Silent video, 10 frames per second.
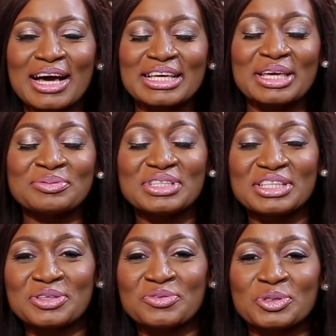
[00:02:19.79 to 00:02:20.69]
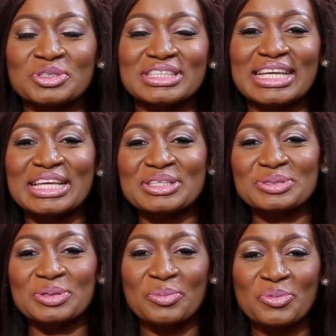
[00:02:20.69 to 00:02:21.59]
our game changer for today
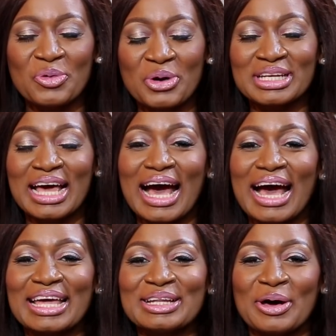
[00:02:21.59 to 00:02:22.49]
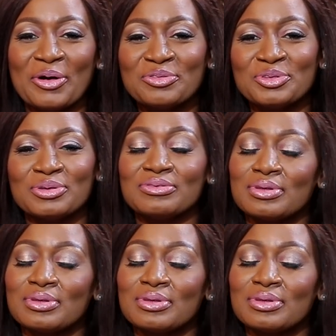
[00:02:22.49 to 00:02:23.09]
is someone I love.